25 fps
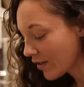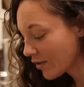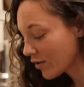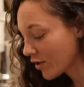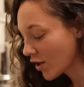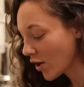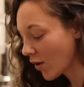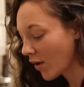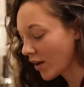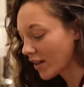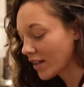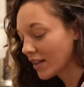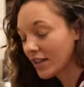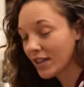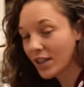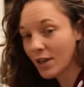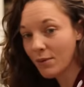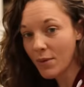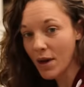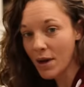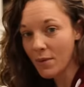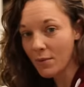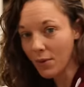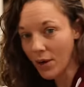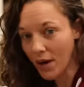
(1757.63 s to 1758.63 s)
and so I didn't
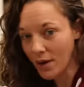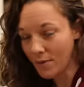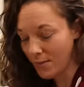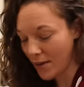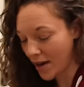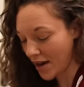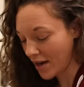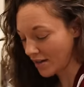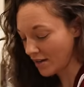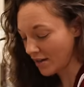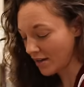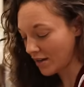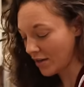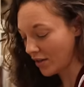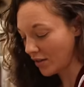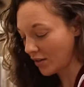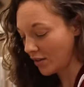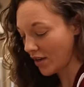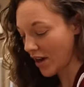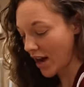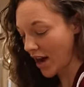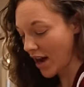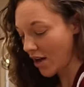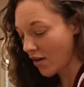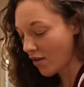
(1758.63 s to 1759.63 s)
get my bread baked until
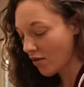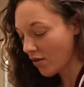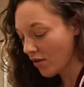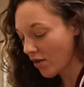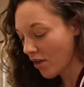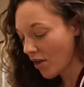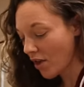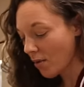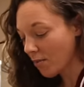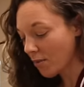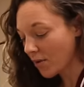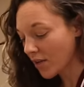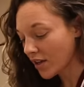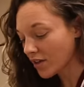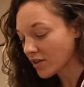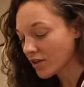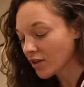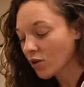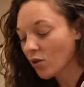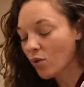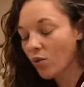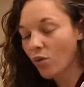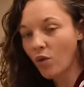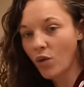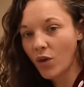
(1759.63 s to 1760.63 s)
now. But that's
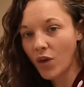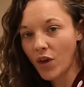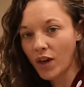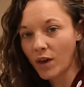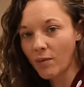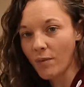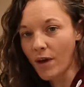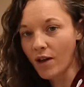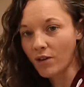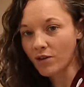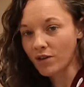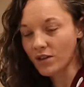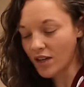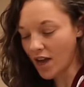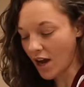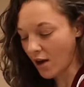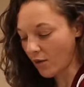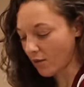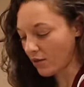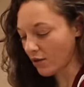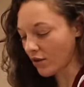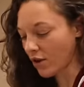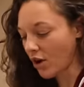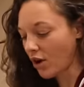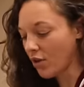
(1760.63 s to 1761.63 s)
the cool thing about
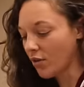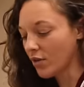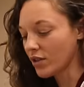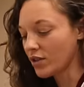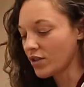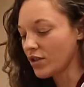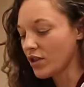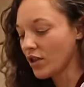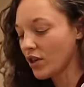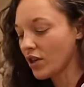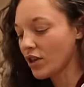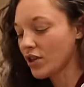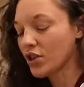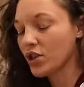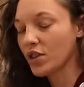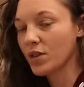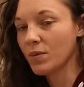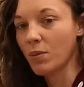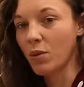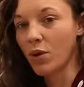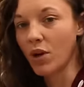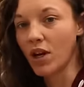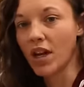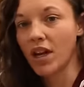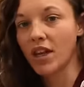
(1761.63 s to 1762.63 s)
sourdough is you can
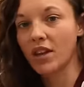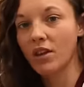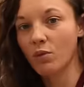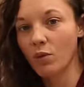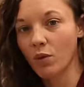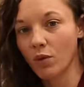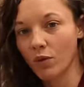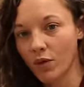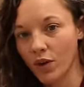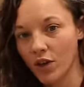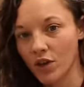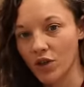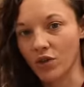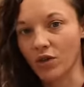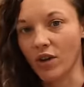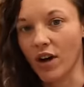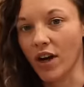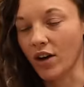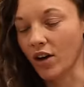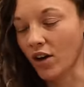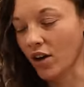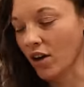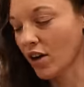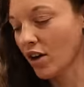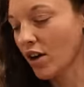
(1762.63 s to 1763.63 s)
just put it in the
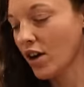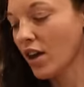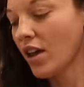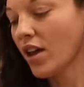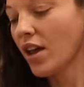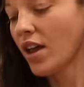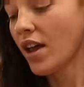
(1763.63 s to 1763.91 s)
refrigerator